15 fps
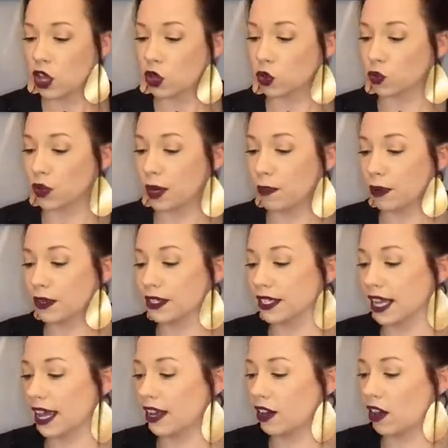
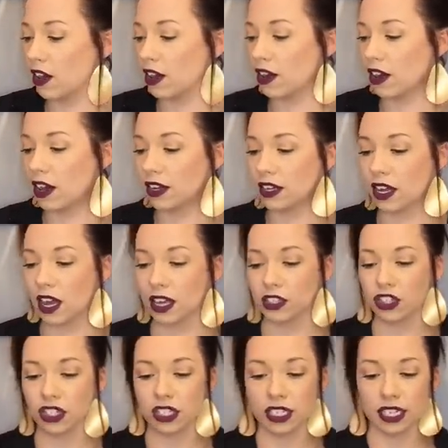3% are
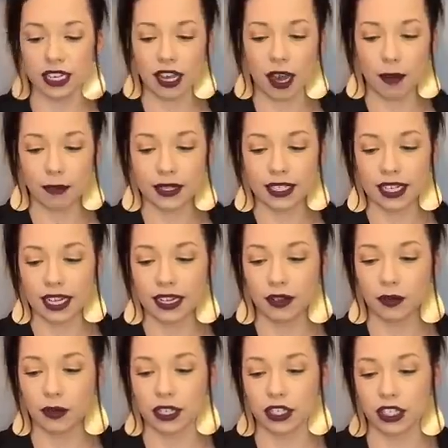unconsciously competent,
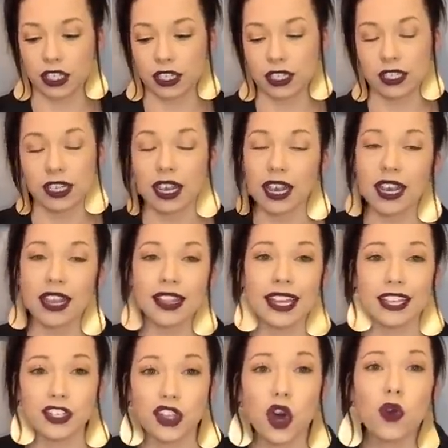which is they
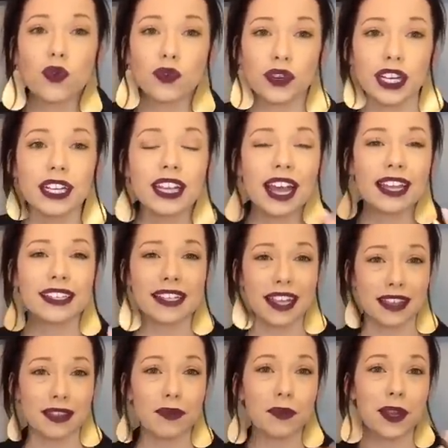don't realize that
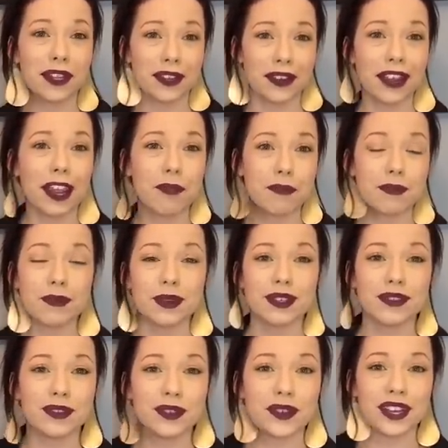what they're capable
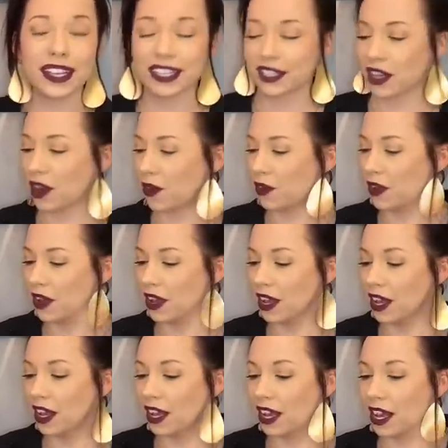of doing. So
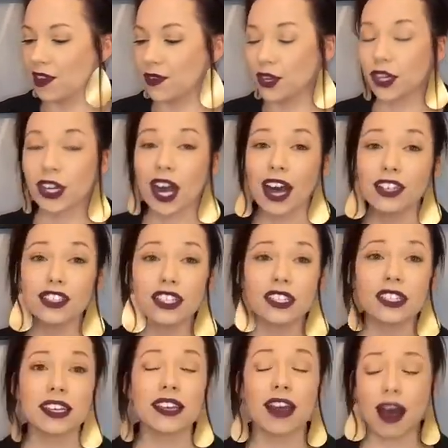if you're
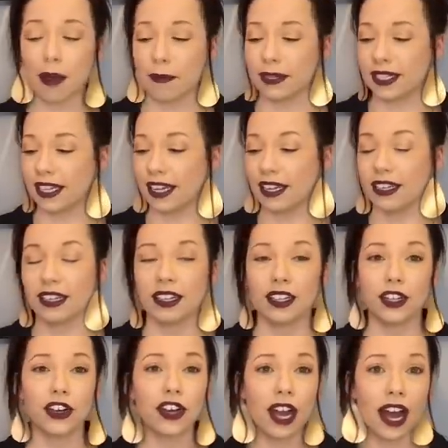consciously competent,
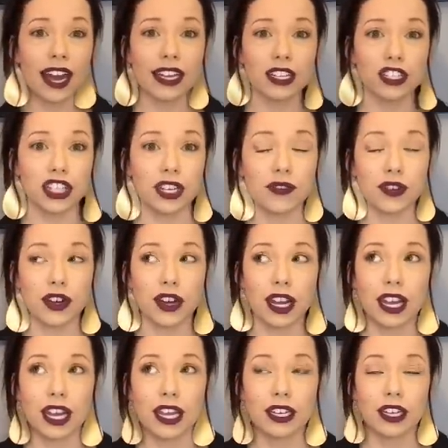you're a high achiever
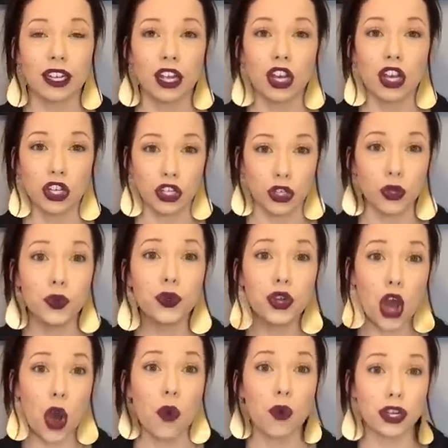and you
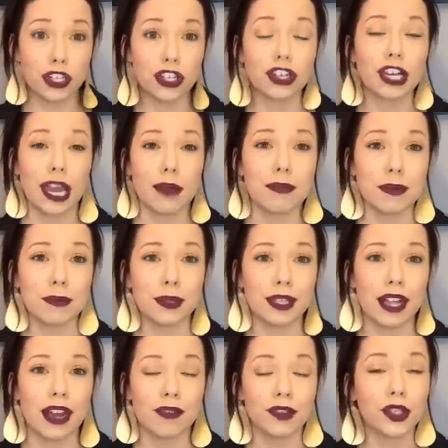know what you're capable
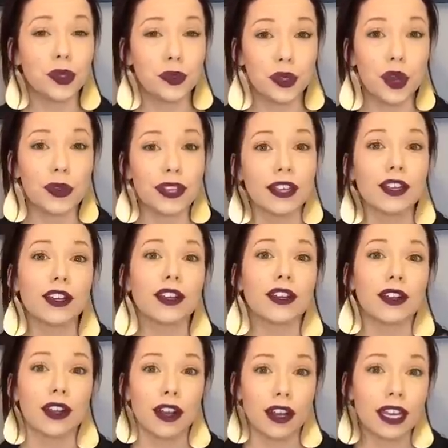of. You know that
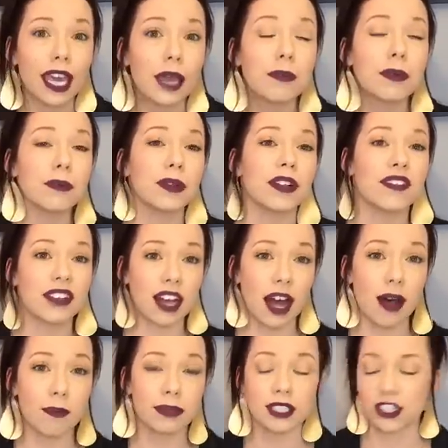you're capable of
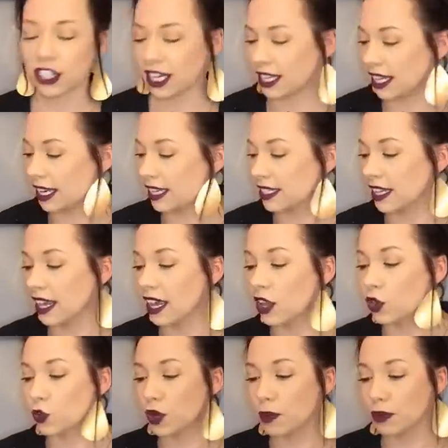accomplishing things.
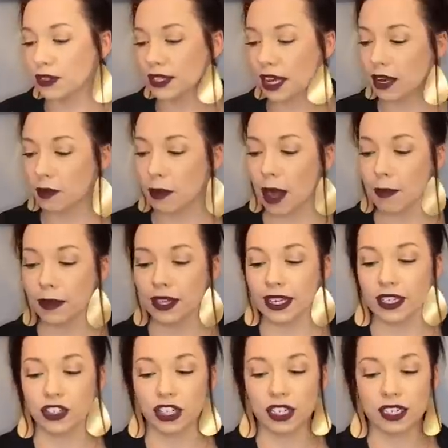3% of
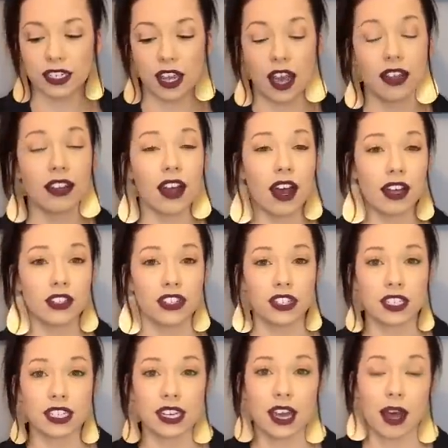population is
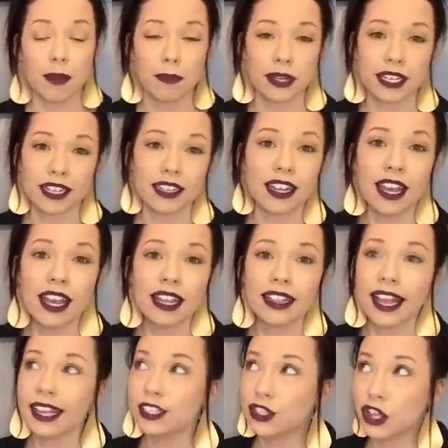unconsciously competent.
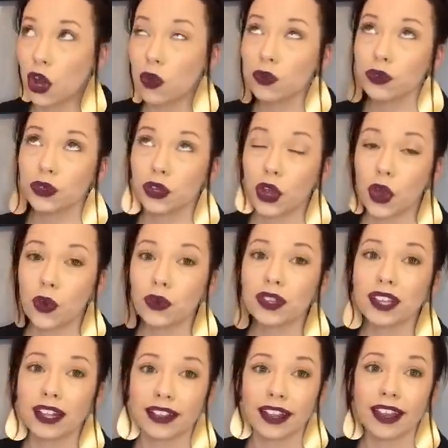They don't know
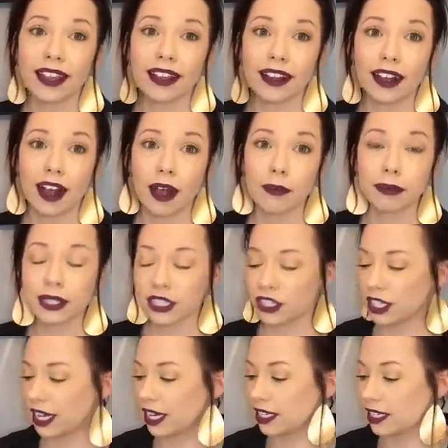that they can accomplish
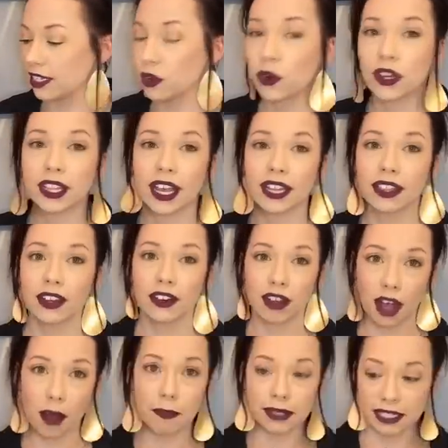things or that they're
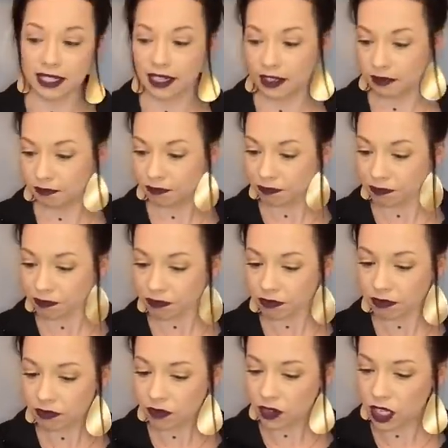competent.
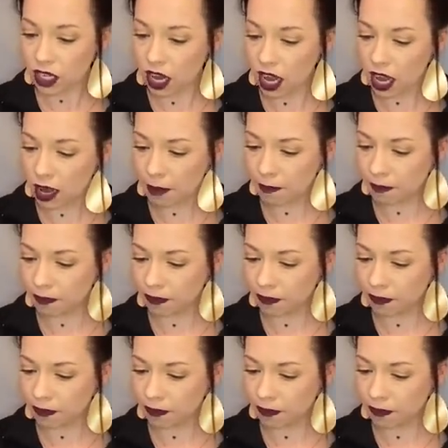Um,